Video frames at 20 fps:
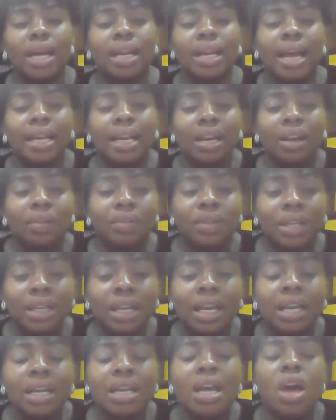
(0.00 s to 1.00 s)
And at the end of the
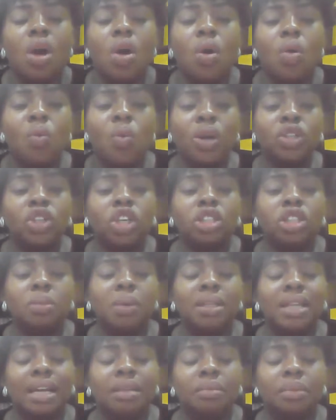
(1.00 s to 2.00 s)
day, when
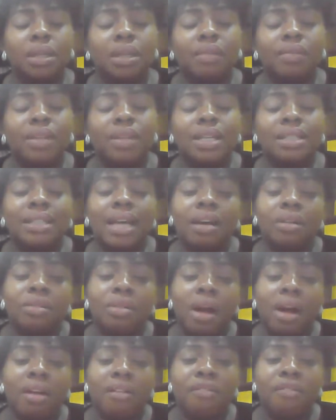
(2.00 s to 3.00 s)
judgment has been given, they start
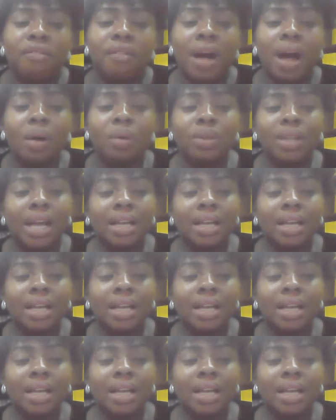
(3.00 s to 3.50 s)
crying foul.